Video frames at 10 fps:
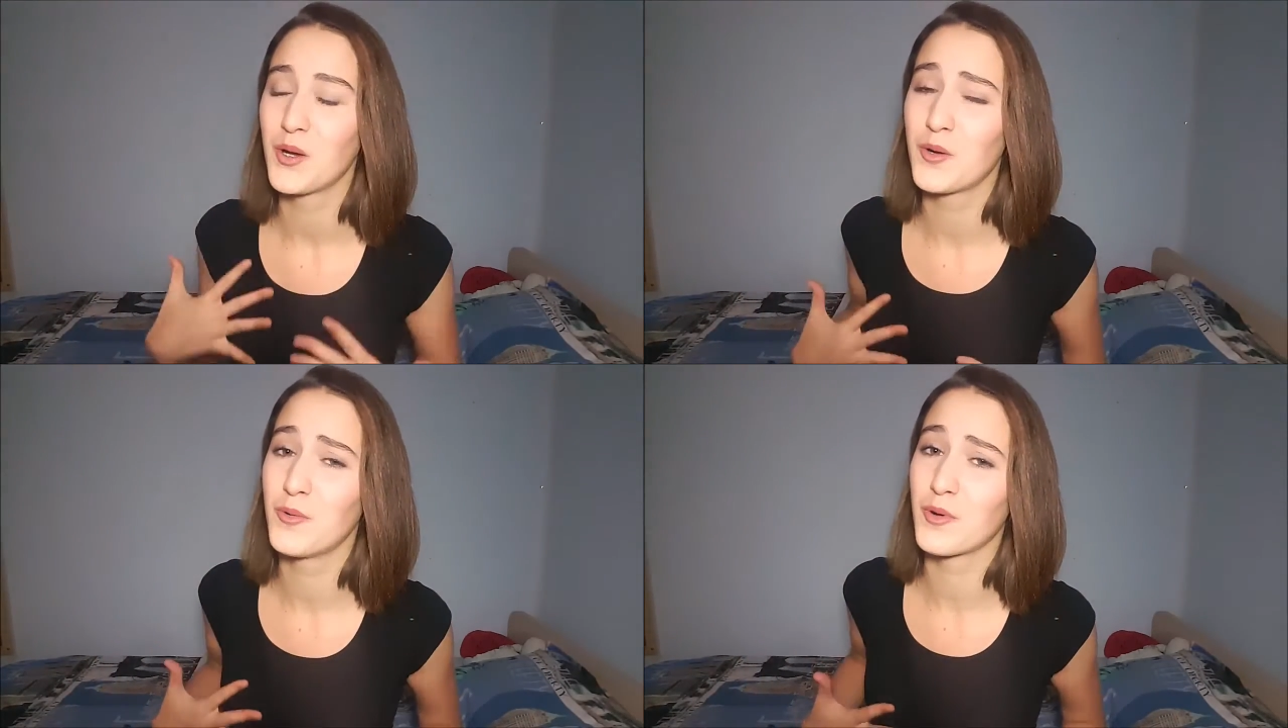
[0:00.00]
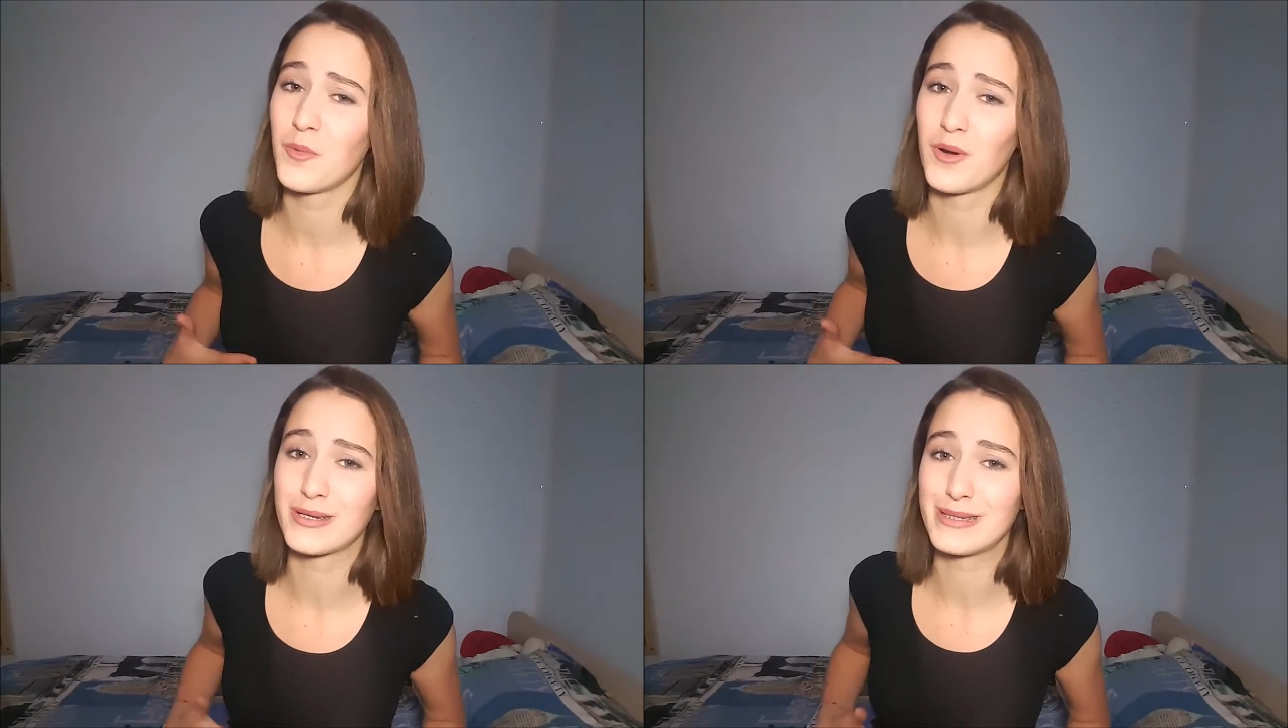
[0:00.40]
who would
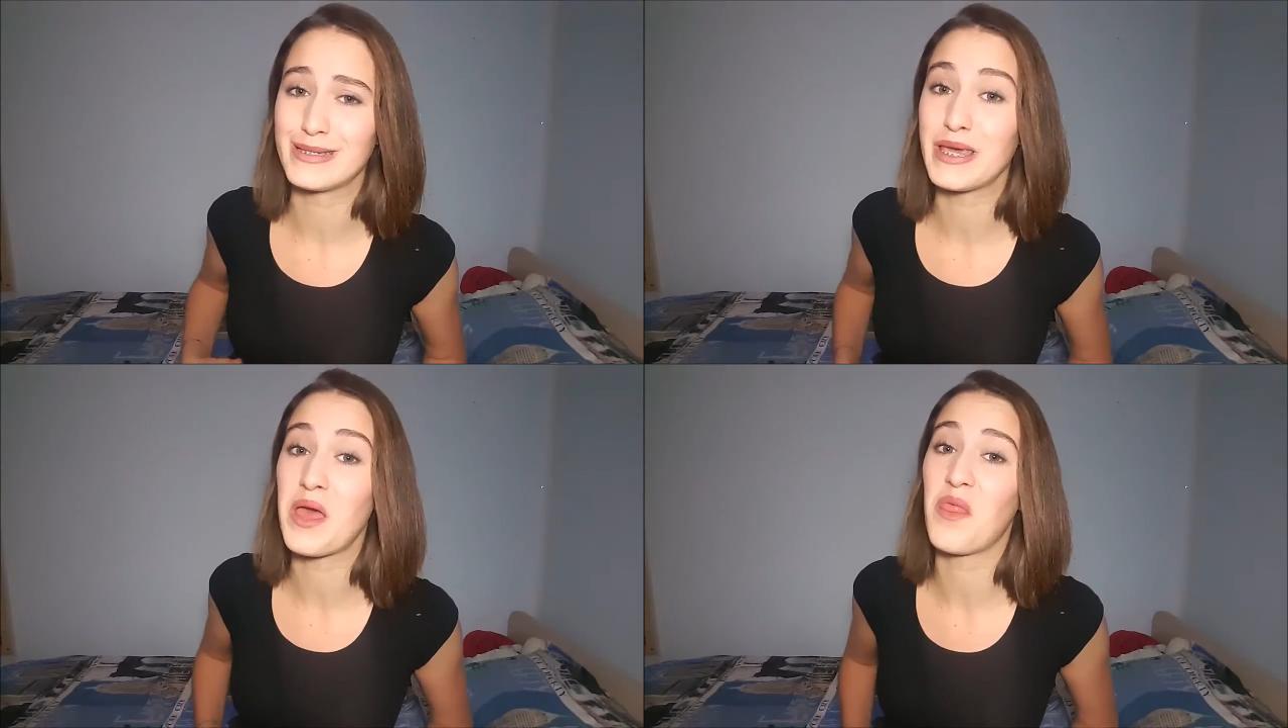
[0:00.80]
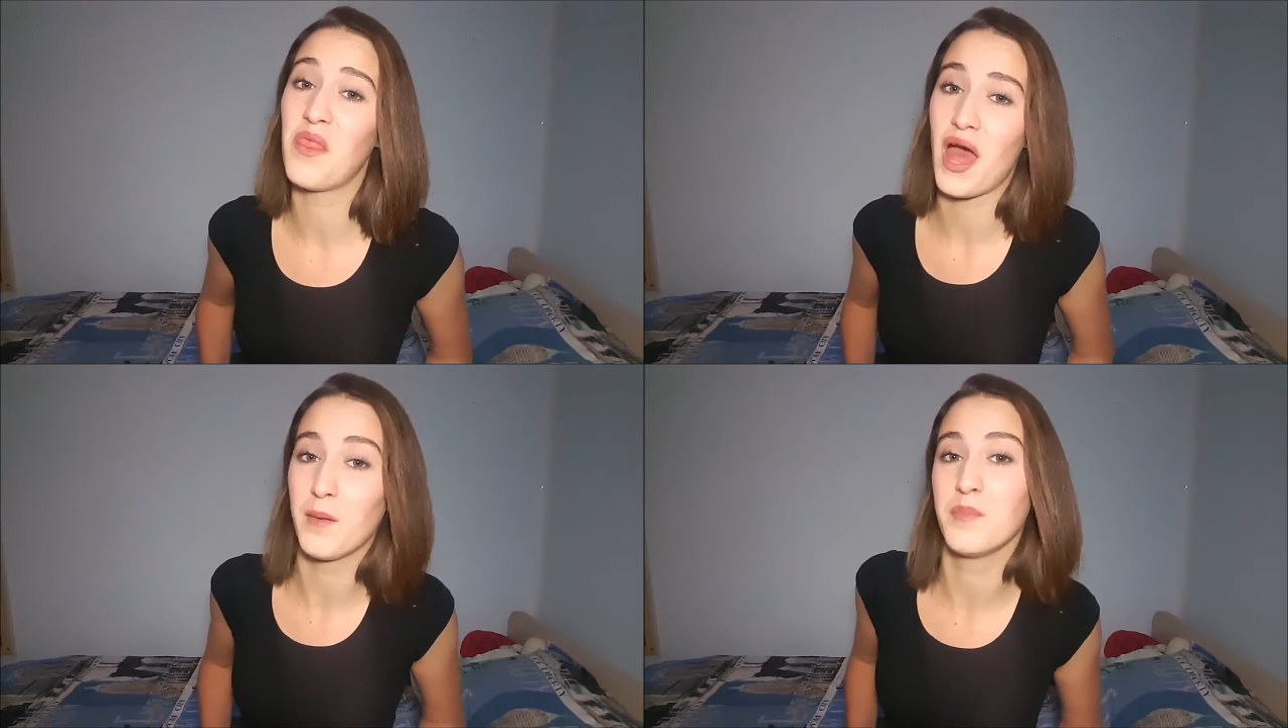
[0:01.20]
want to see
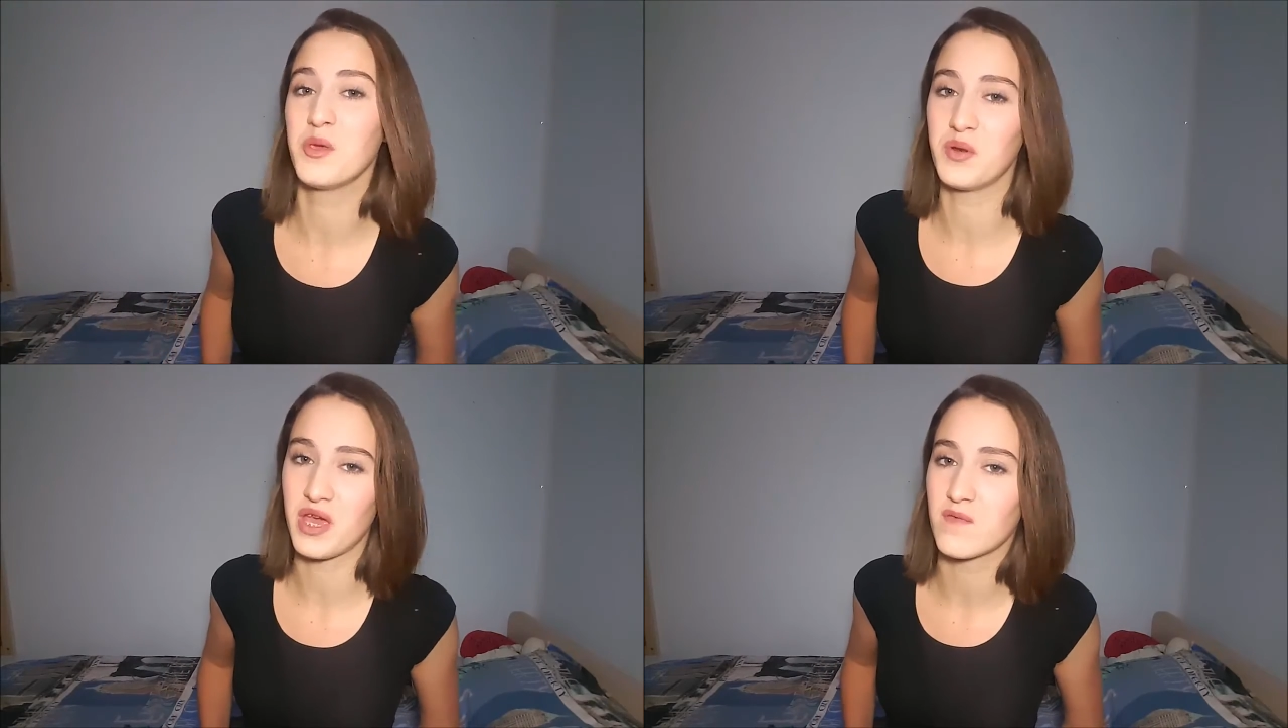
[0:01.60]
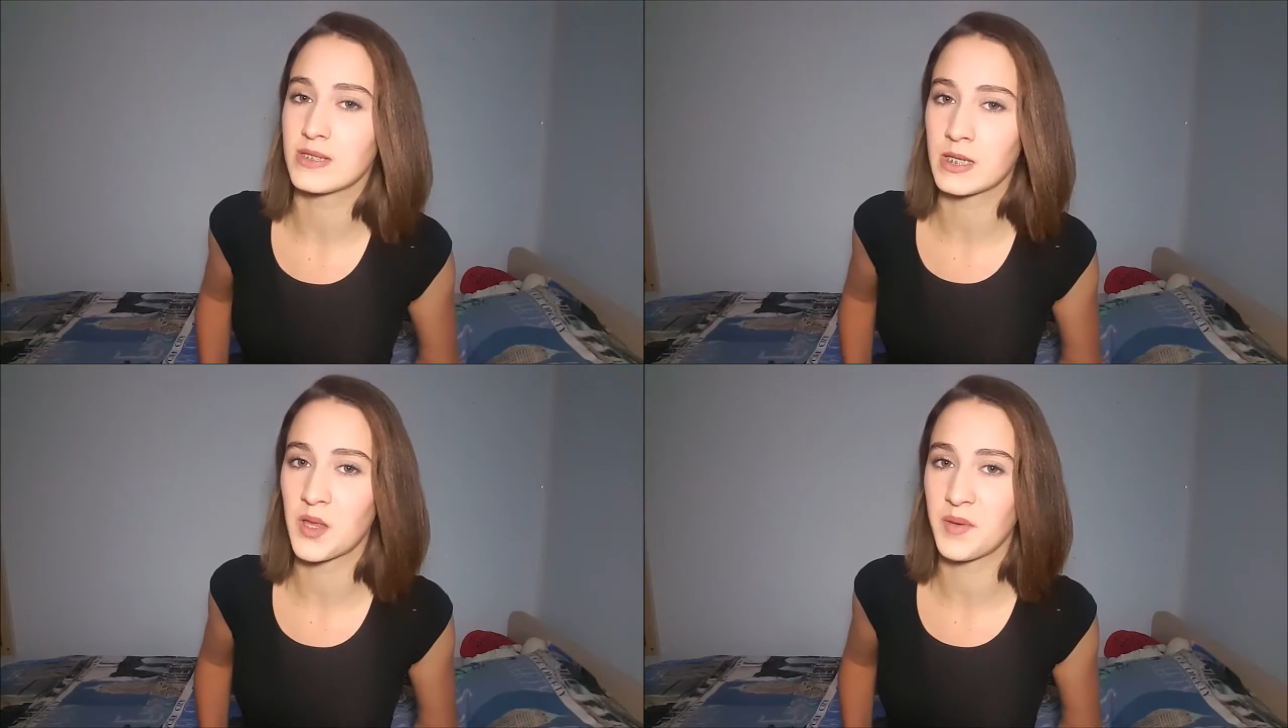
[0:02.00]
that beauty every
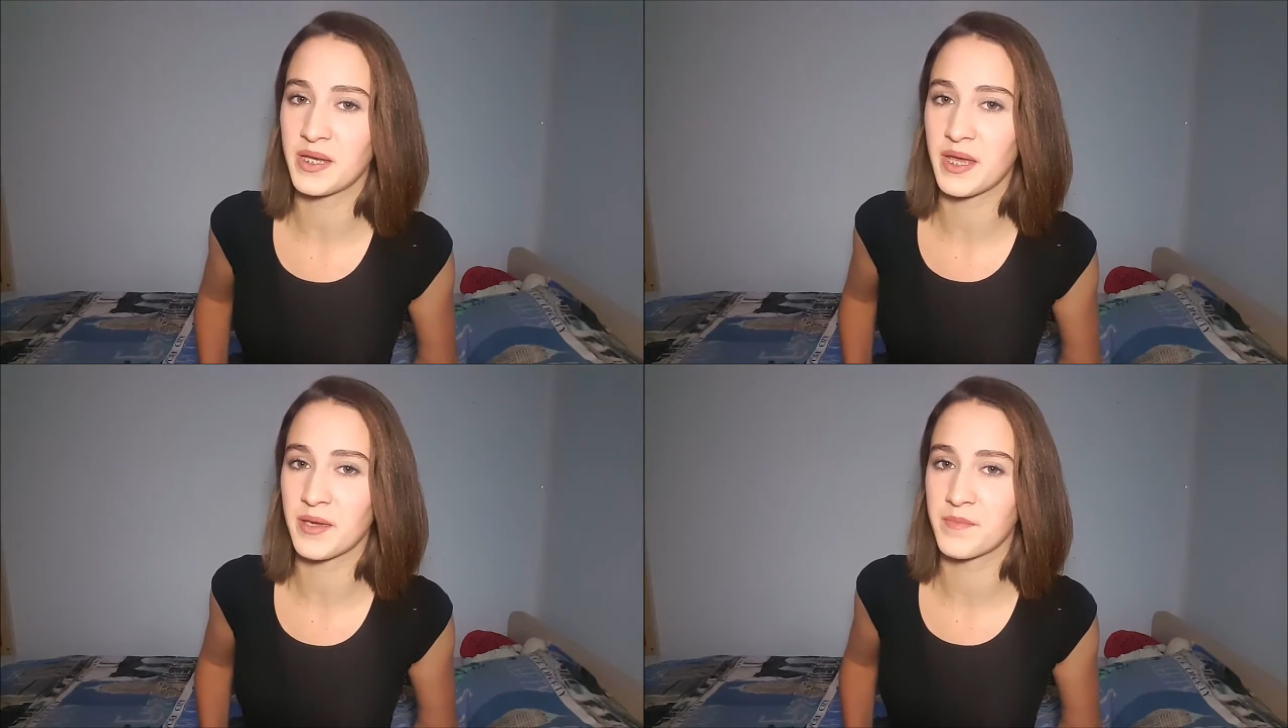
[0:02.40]
single Monday?